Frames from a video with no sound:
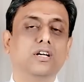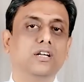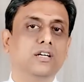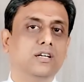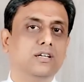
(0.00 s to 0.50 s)

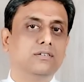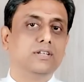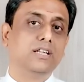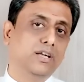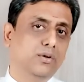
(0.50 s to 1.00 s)

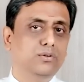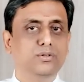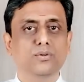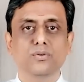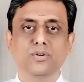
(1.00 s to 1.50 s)
they
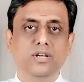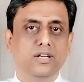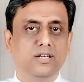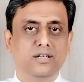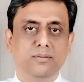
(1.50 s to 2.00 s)
also
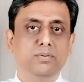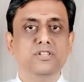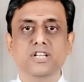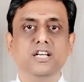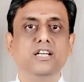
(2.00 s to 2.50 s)

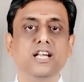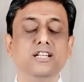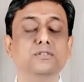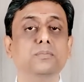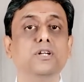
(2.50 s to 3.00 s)
appreciated
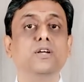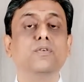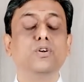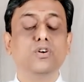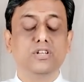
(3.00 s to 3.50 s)
tennis, but they were
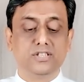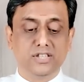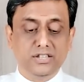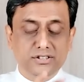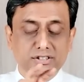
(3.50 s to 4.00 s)
not
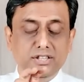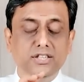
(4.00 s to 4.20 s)
such